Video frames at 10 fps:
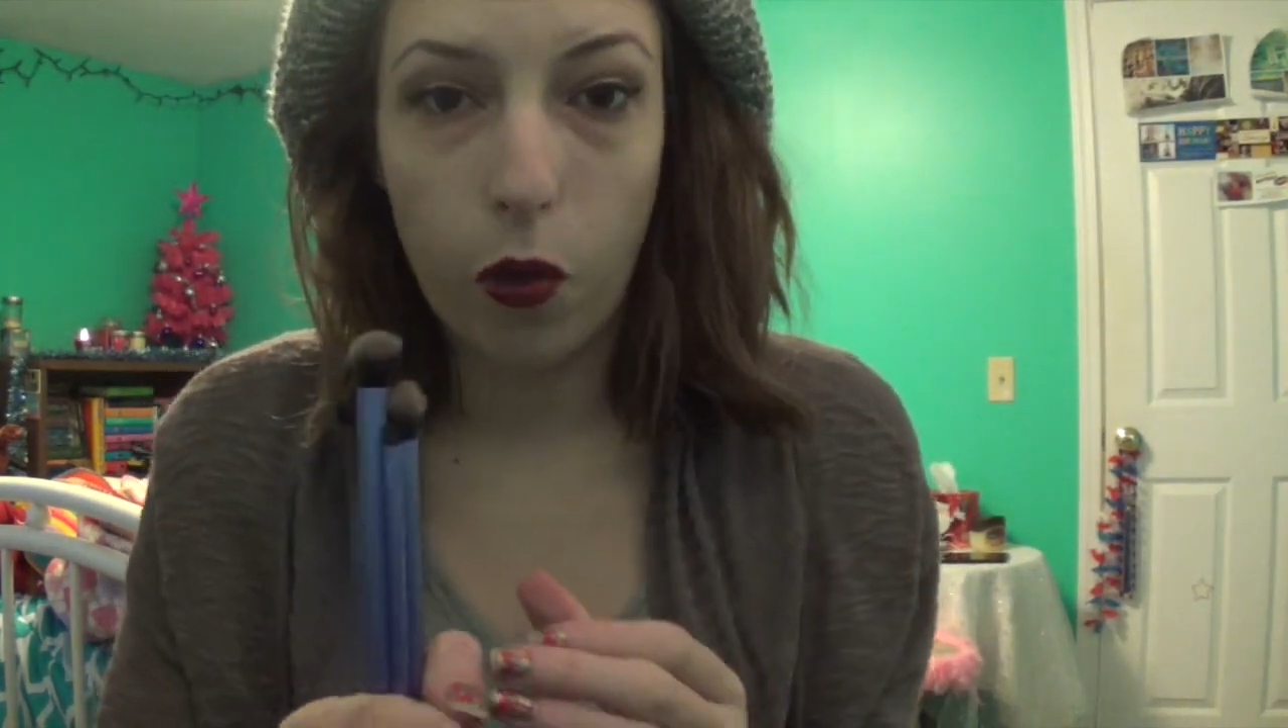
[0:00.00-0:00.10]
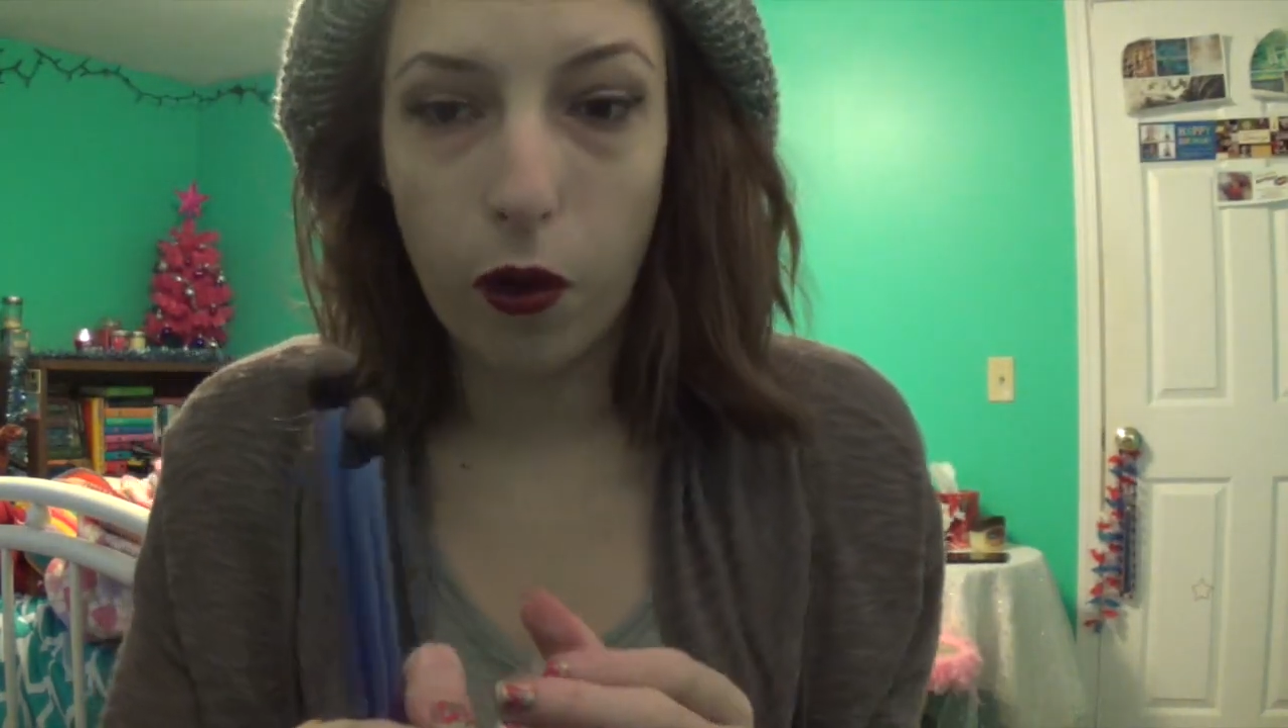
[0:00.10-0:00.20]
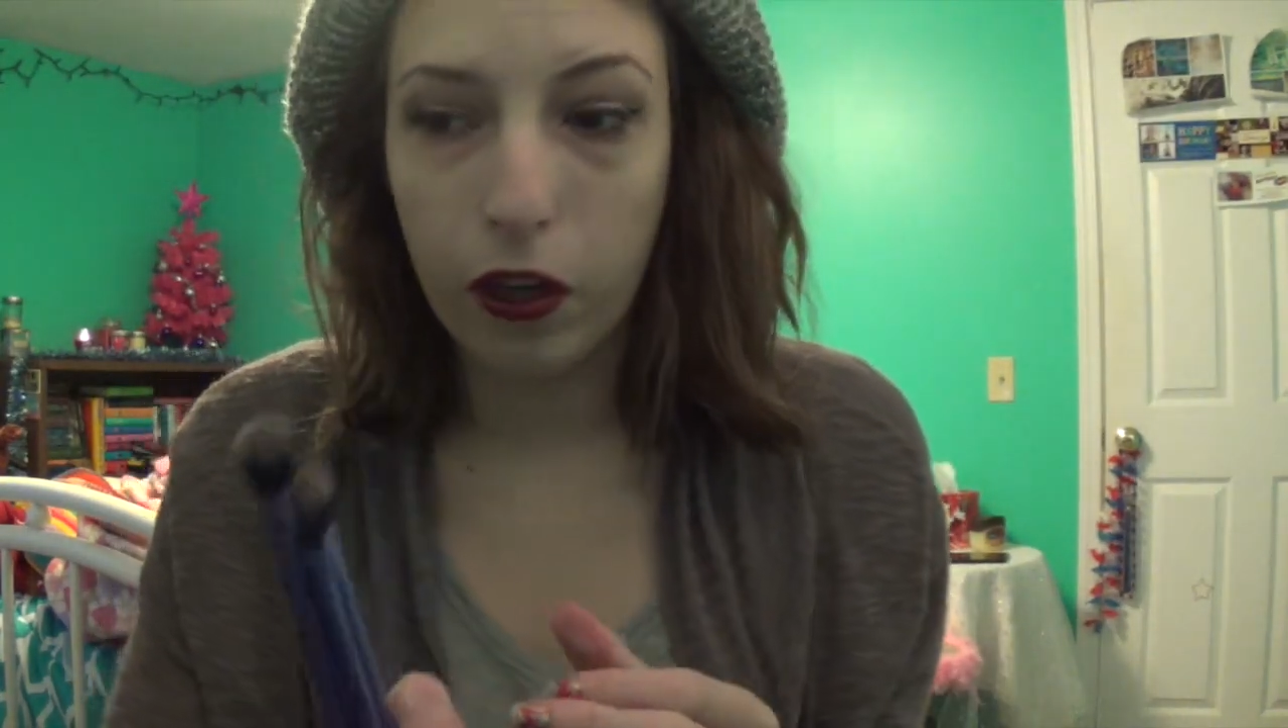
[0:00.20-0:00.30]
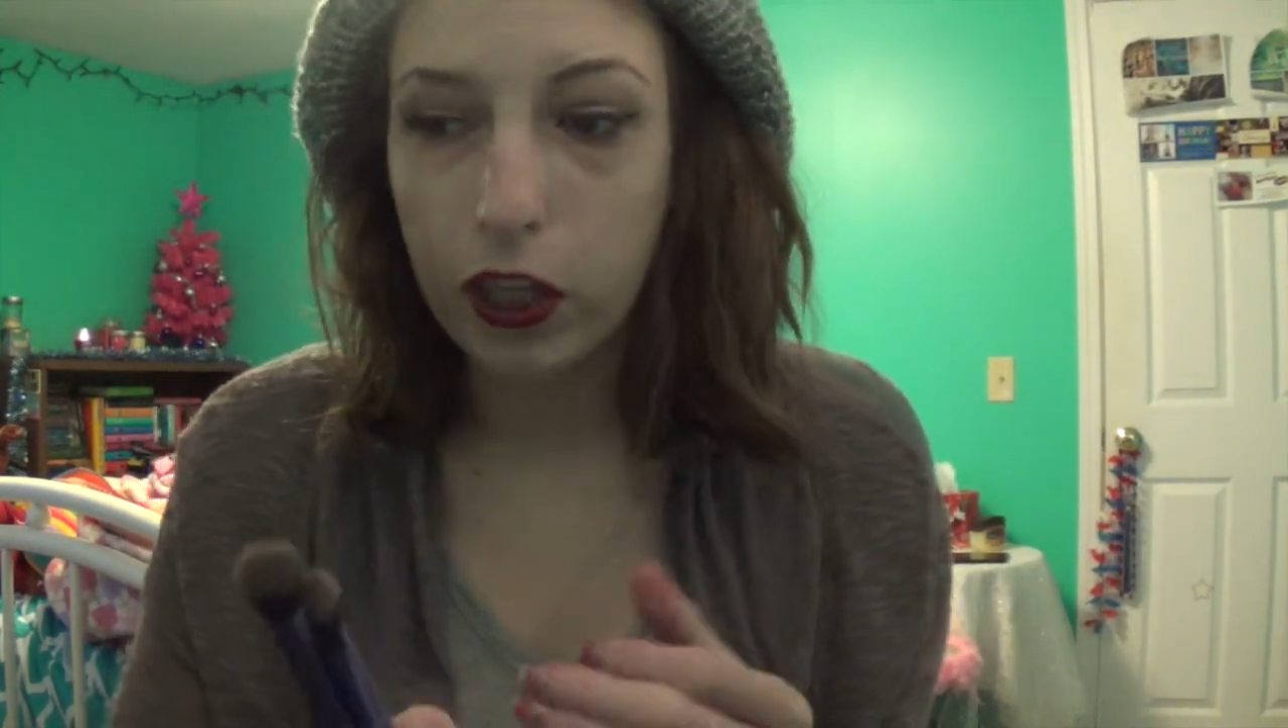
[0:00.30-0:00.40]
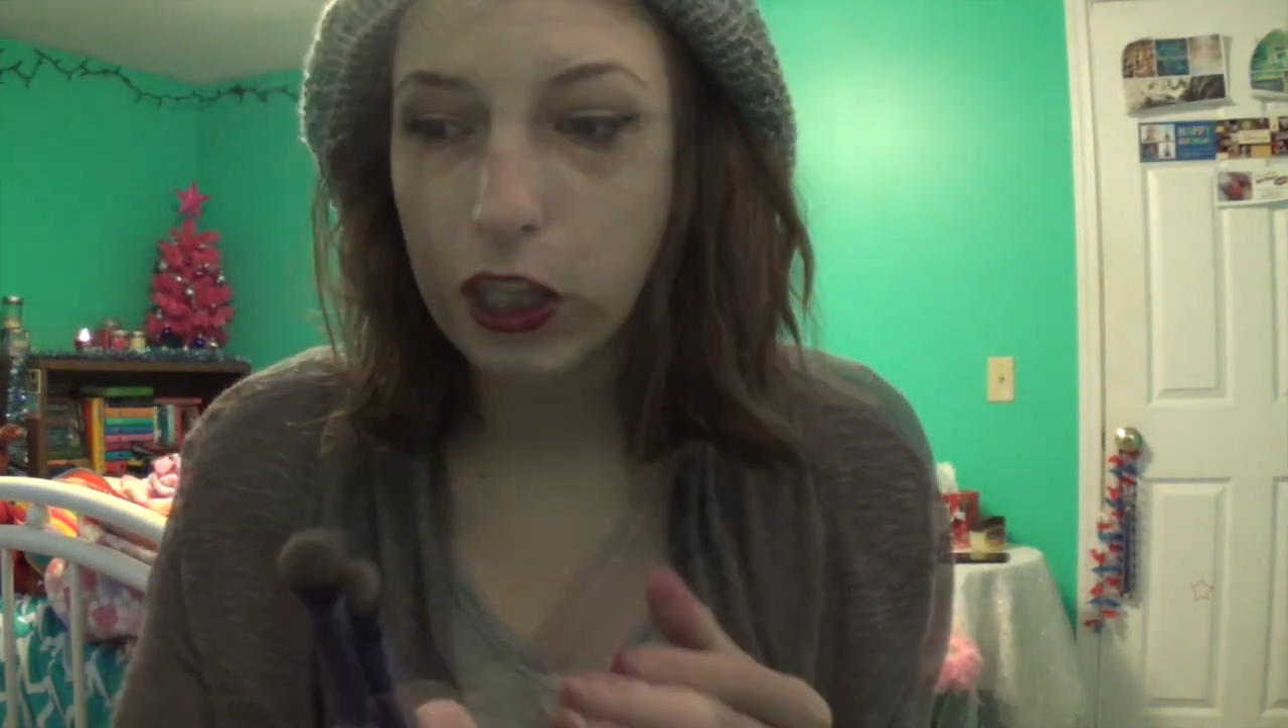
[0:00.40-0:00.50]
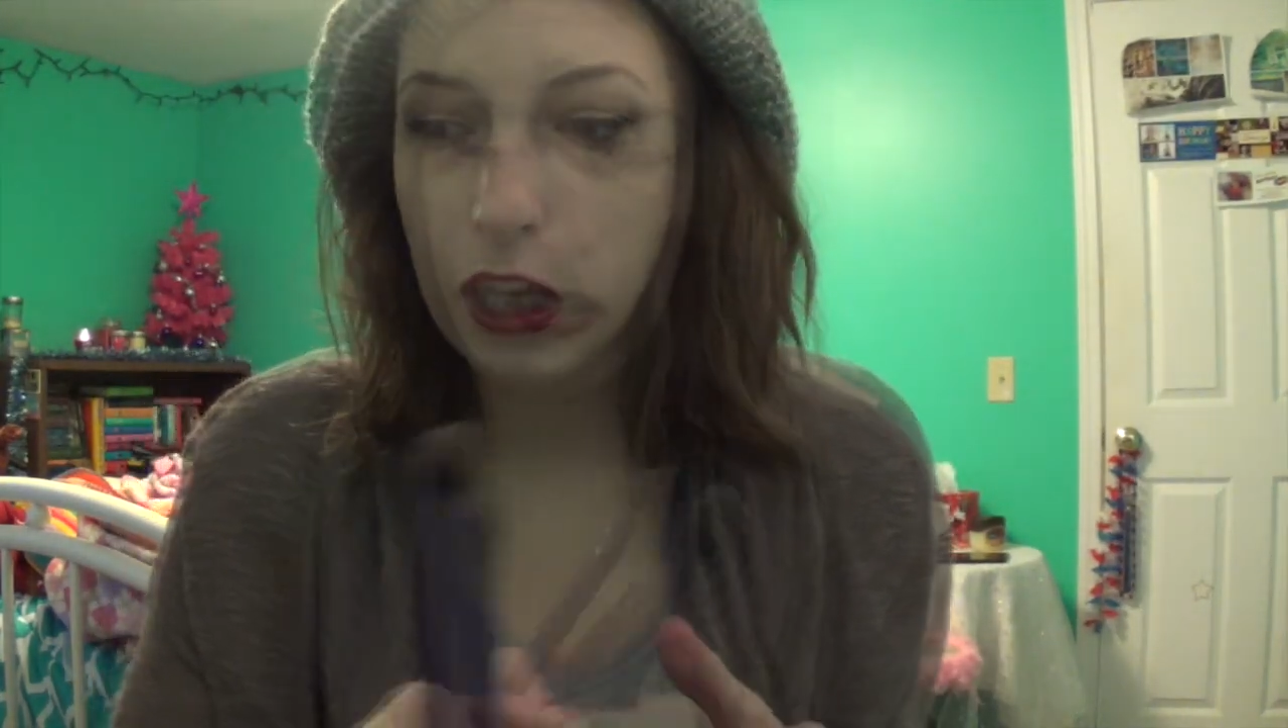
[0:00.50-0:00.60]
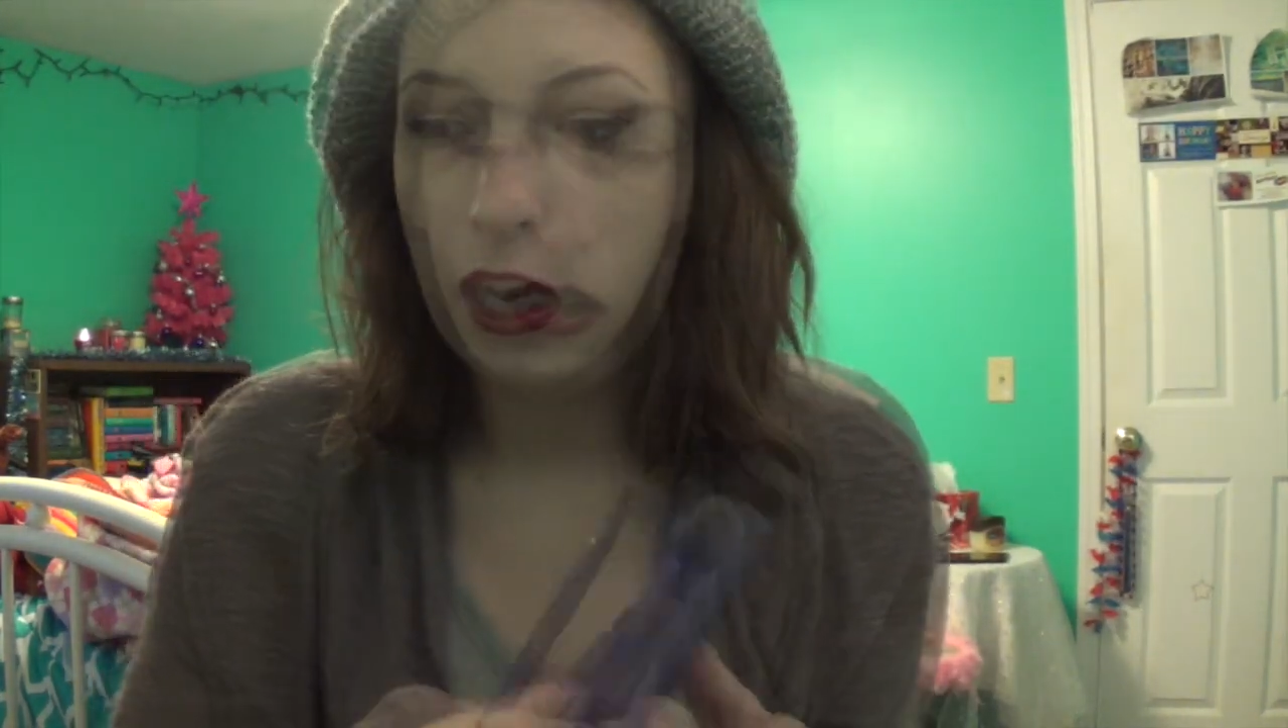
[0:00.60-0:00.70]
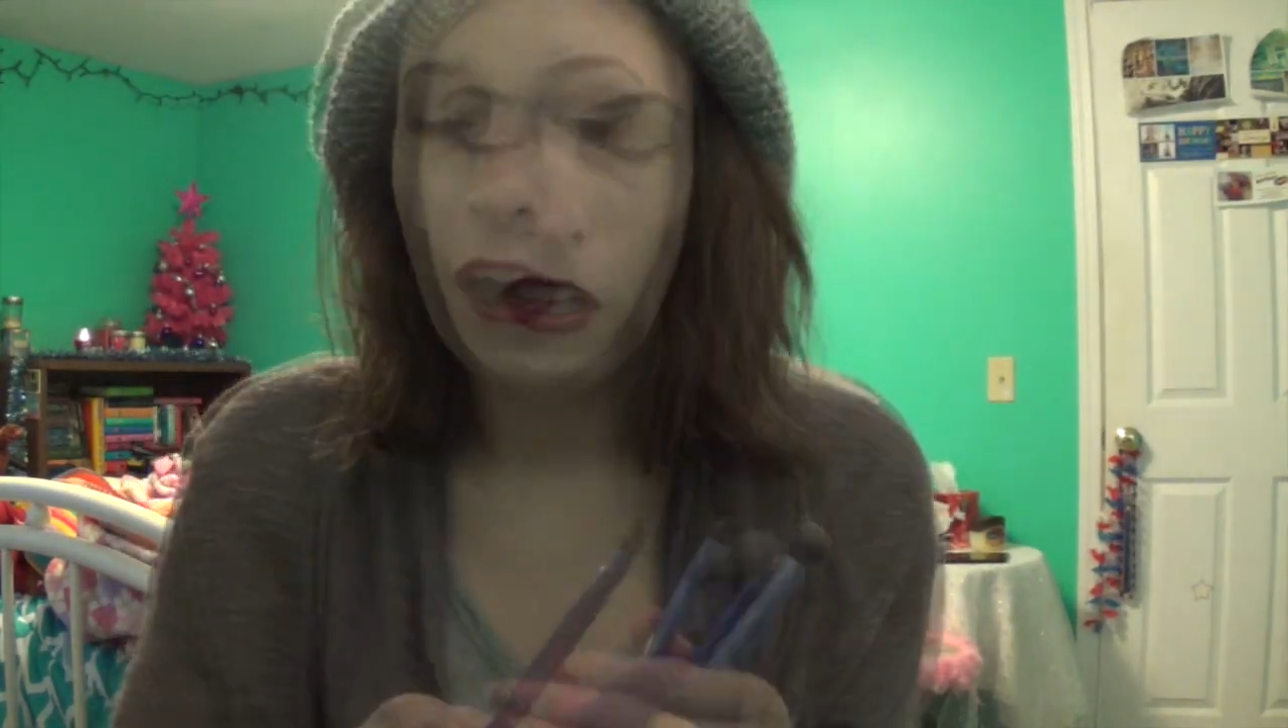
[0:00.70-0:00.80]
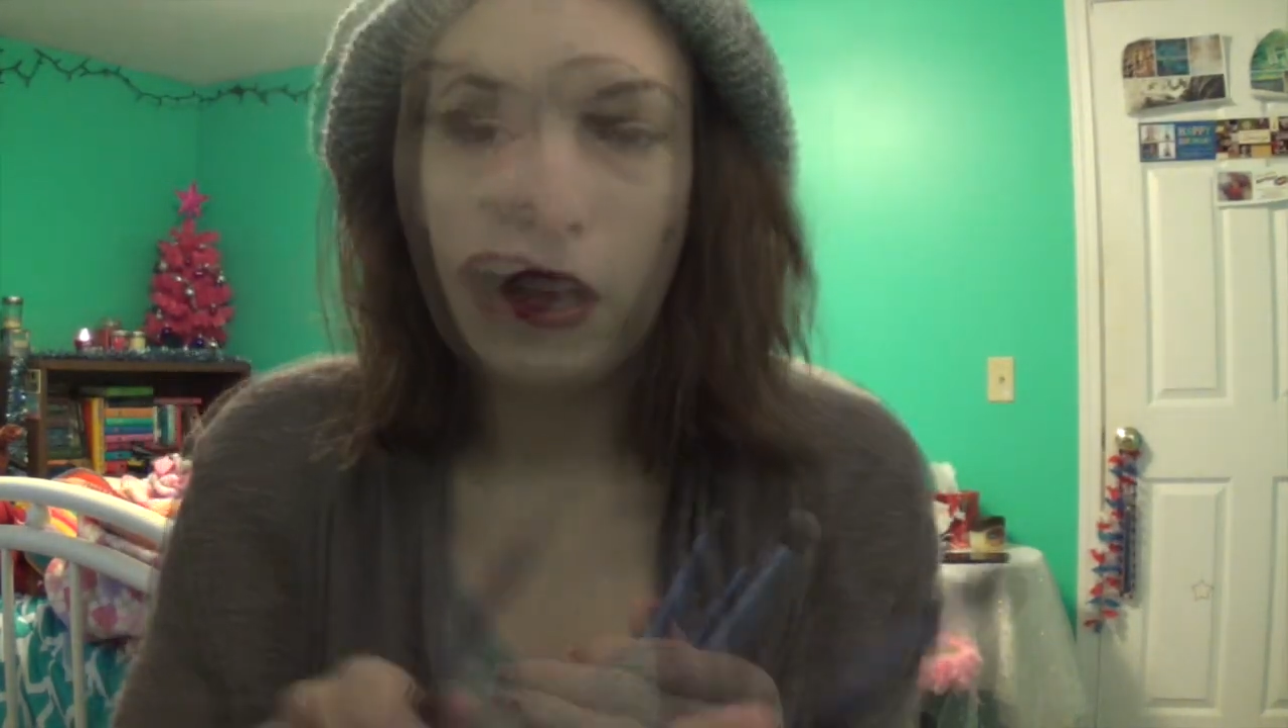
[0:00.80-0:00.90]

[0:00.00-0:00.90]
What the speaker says: quality.